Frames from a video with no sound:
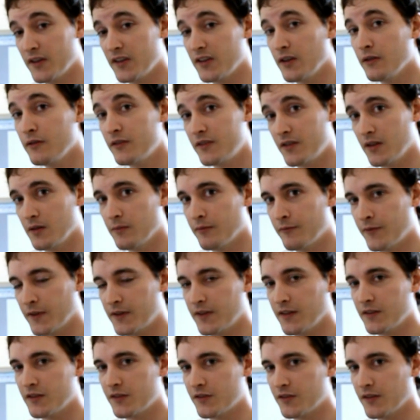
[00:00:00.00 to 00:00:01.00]
YouTube
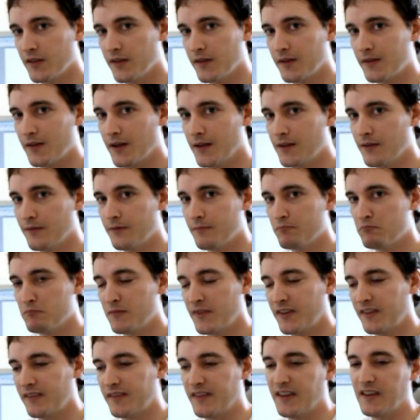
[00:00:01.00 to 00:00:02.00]
footage to kind of
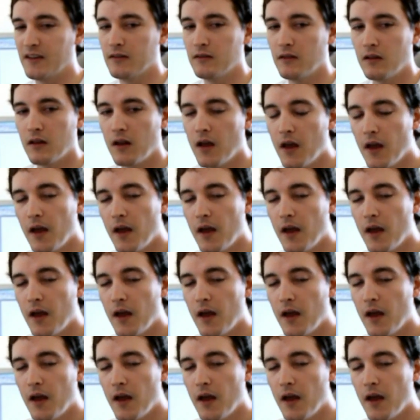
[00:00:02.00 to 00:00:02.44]
steal.